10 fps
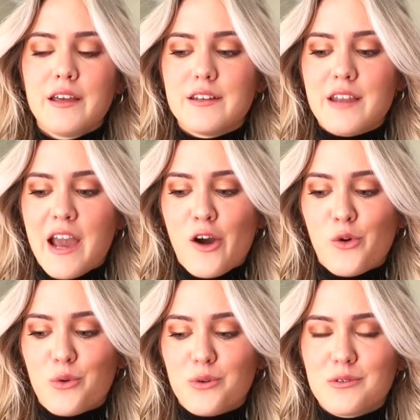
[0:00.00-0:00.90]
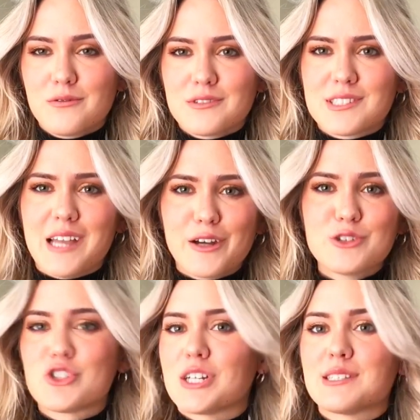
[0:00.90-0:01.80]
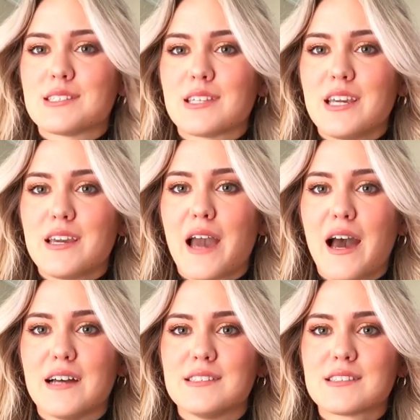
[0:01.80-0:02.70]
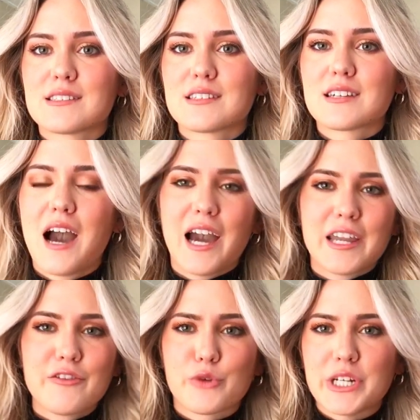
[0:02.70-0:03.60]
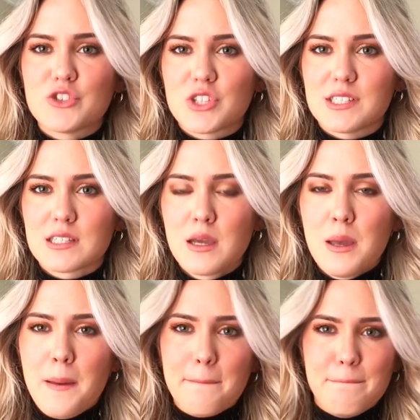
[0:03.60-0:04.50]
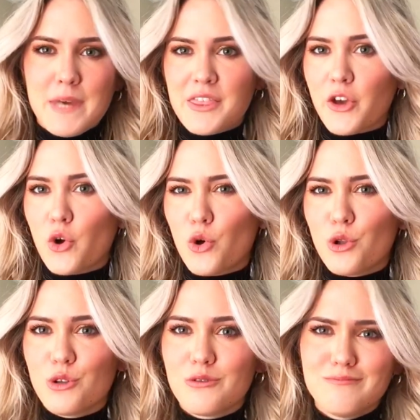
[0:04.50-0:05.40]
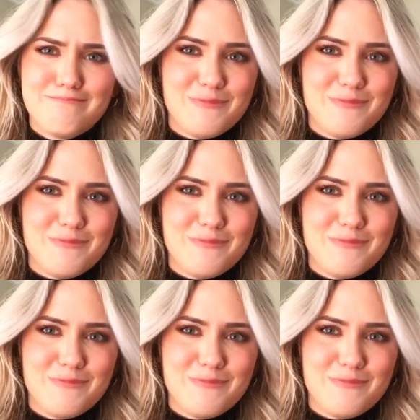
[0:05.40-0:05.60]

Now, Snyder's Justice League has kind of reached this mythical,